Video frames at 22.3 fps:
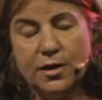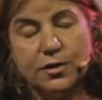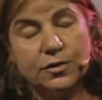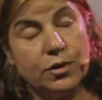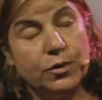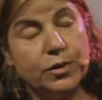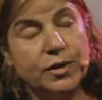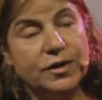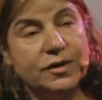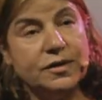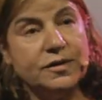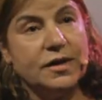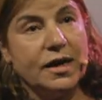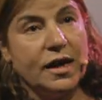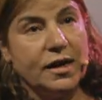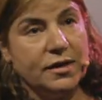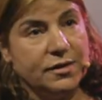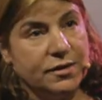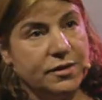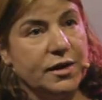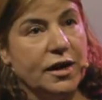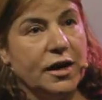So we
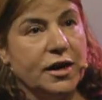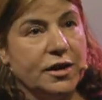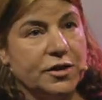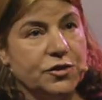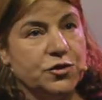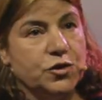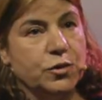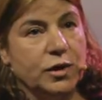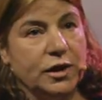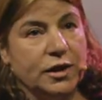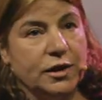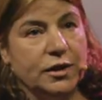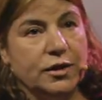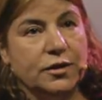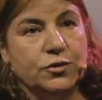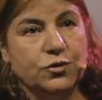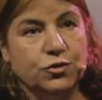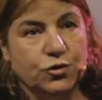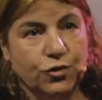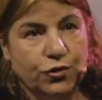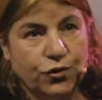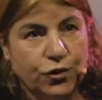decided
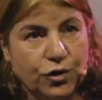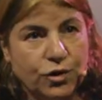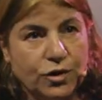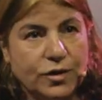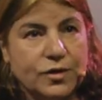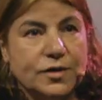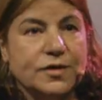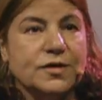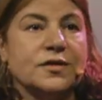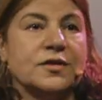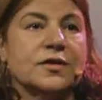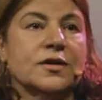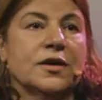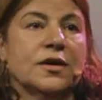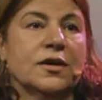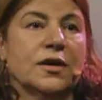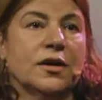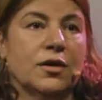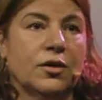actually to focus